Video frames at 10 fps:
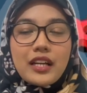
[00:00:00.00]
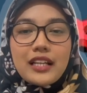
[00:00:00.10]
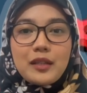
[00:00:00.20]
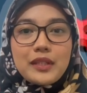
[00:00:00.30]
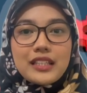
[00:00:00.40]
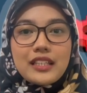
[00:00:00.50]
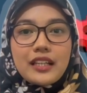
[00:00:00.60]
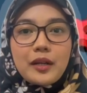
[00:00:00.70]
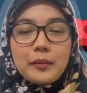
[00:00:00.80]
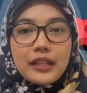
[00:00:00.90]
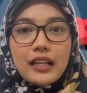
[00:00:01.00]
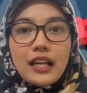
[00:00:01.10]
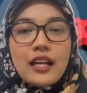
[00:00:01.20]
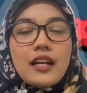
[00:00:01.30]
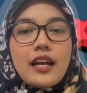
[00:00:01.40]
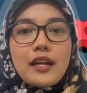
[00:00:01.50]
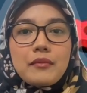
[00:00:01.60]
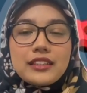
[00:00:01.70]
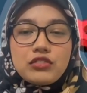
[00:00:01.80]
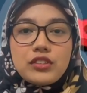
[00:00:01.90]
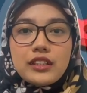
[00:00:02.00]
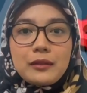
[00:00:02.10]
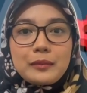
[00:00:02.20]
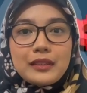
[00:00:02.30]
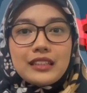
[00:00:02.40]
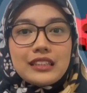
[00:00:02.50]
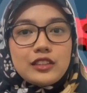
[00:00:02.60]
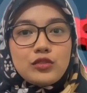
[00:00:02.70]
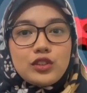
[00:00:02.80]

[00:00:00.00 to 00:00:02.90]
Ali binti Kamil and my student number is